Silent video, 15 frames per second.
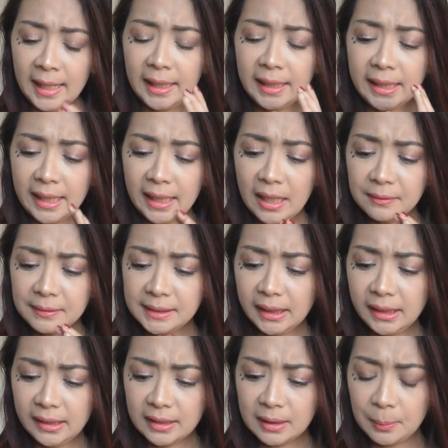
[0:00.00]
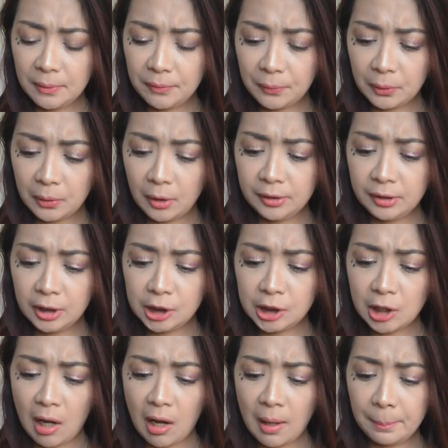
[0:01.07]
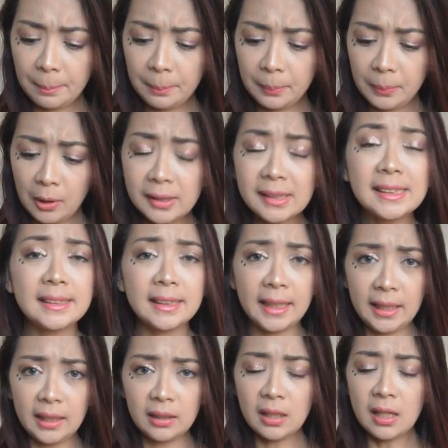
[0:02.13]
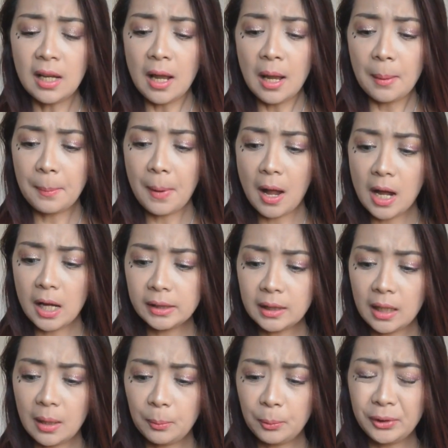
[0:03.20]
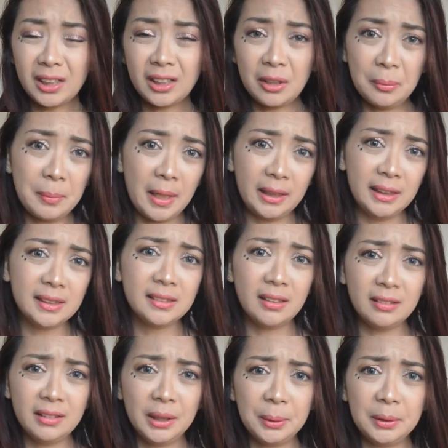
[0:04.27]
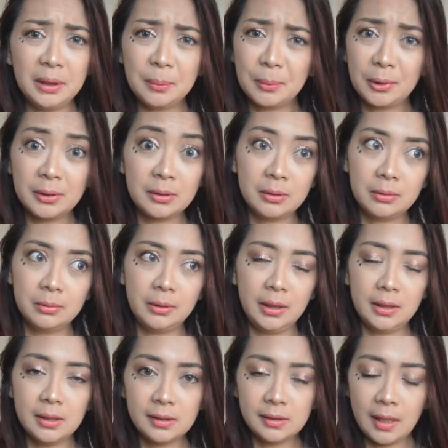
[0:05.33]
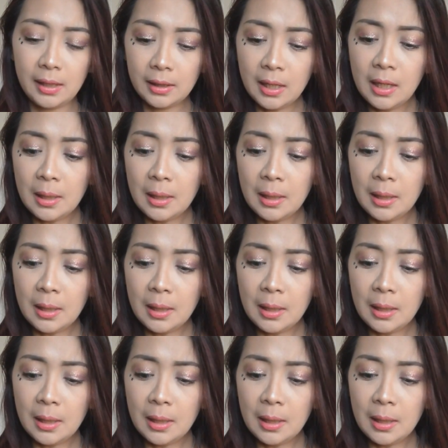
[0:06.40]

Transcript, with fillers: And I have seen this before on the shop, on sale. But um, when I come back, it's not there anymore. So, okay, that's sad.